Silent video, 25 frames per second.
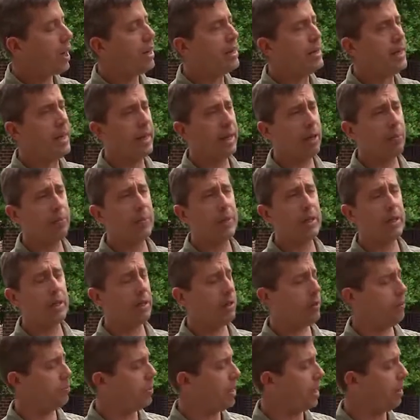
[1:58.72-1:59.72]
Take a
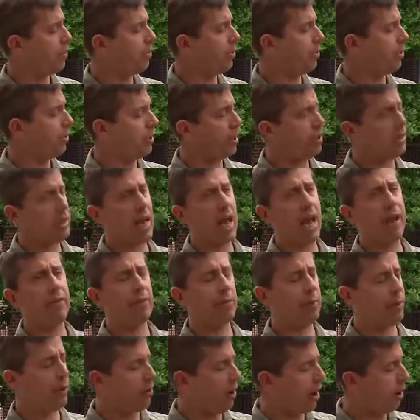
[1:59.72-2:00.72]
piece of paper. It doesn't have
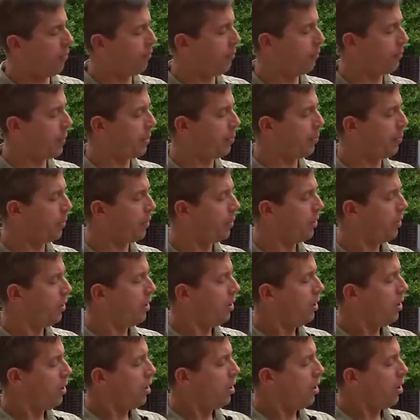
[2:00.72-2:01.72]
to be graph paper,
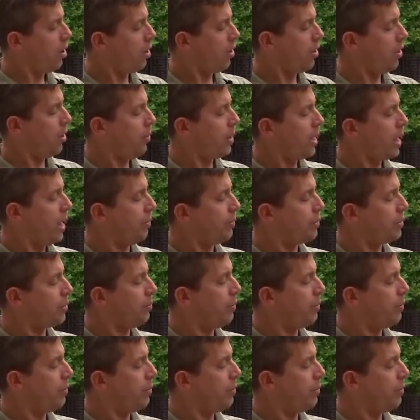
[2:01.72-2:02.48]
although it helps a